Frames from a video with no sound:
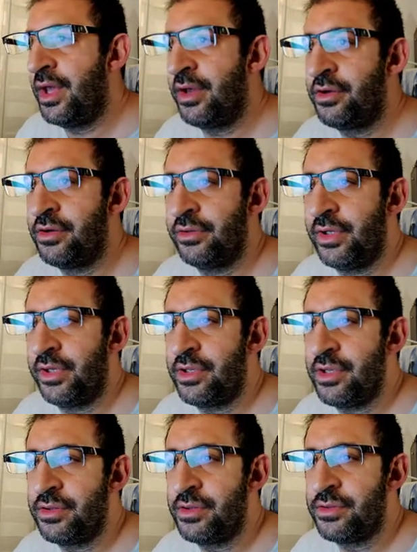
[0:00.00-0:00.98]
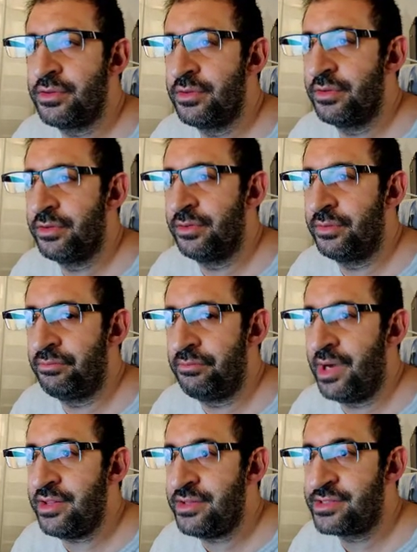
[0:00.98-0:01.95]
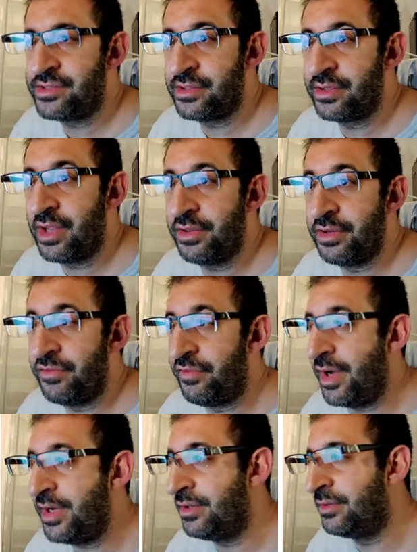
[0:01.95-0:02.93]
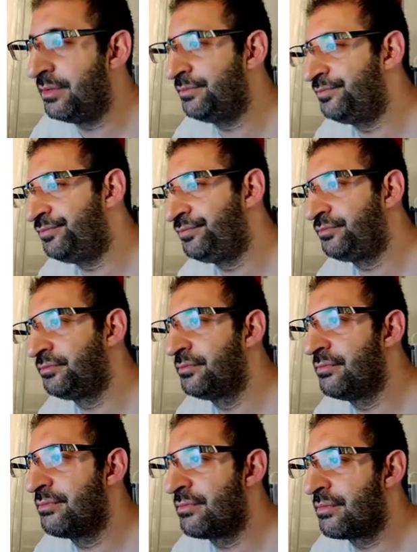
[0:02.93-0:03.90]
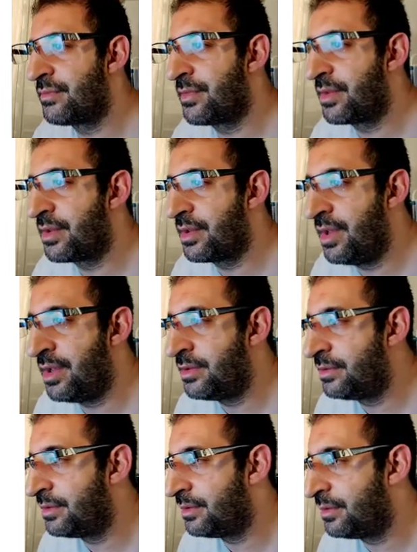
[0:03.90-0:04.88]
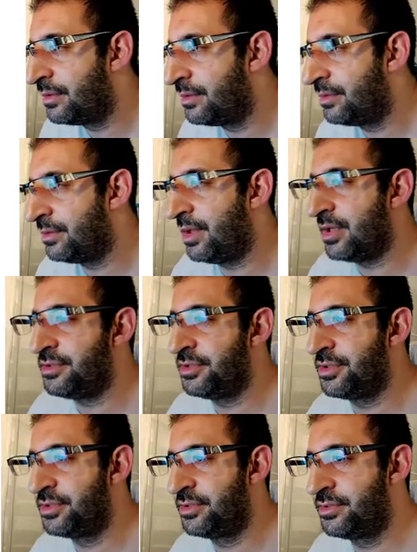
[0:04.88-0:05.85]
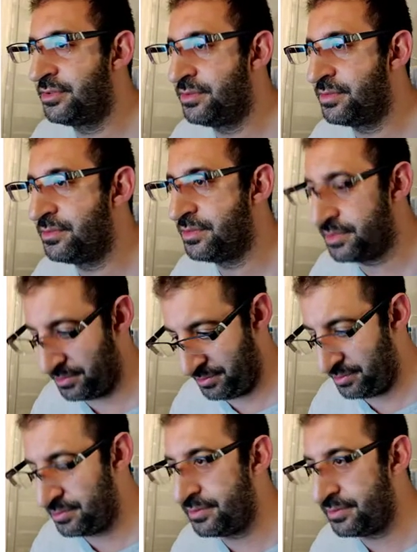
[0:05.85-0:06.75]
I click to my this gather file, and I just choose